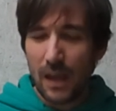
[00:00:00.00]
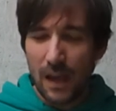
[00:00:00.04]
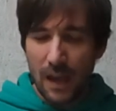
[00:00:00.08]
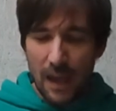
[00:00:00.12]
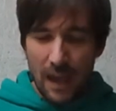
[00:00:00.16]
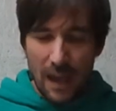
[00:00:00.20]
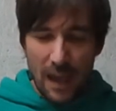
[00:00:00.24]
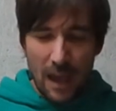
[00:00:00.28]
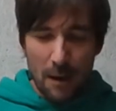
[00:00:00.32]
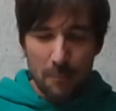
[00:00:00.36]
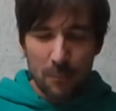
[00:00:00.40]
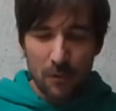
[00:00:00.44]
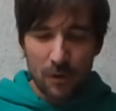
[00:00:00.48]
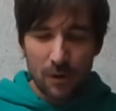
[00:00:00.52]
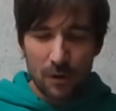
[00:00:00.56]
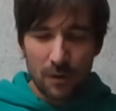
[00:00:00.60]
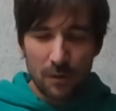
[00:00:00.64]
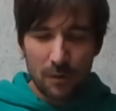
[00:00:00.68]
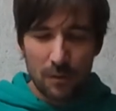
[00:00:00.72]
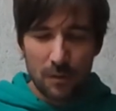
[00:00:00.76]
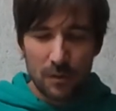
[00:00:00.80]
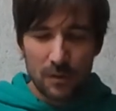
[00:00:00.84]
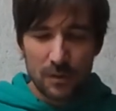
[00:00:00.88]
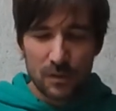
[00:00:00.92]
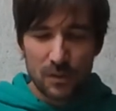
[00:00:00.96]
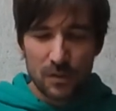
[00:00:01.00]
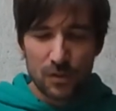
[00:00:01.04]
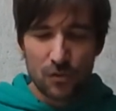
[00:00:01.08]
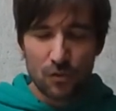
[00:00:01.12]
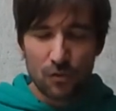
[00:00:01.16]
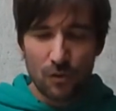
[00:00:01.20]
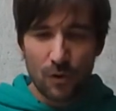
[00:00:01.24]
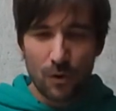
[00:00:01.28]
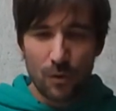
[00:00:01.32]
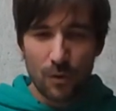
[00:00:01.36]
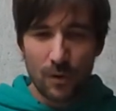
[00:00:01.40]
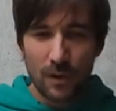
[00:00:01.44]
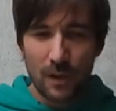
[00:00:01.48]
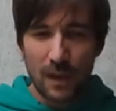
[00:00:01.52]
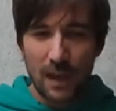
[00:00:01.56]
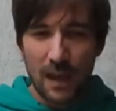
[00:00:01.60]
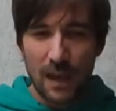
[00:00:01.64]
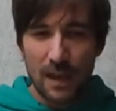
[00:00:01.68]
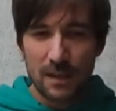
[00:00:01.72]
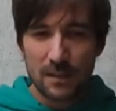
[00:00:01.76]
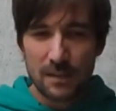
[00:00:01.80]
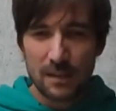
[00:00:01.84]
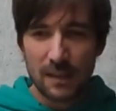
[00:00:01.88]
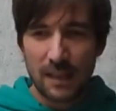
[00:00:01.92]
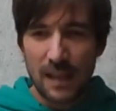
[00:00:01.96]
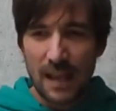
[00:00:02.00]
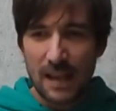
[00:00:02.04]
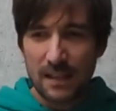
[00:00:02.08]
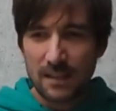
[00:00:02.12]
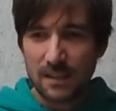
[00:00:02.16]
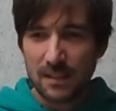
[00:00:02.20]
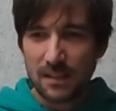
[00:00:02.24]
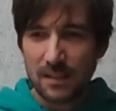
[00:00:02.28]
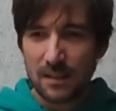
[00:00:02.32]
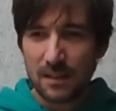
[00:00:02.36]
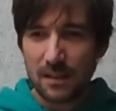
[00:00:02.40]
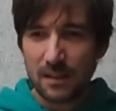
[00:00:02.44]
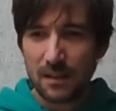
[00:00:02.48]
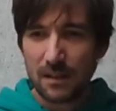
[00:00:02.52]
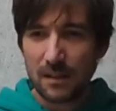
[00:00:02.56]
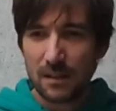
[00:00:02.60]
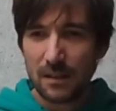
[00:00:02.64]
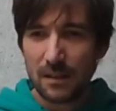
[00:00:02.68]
a hammer stroke has less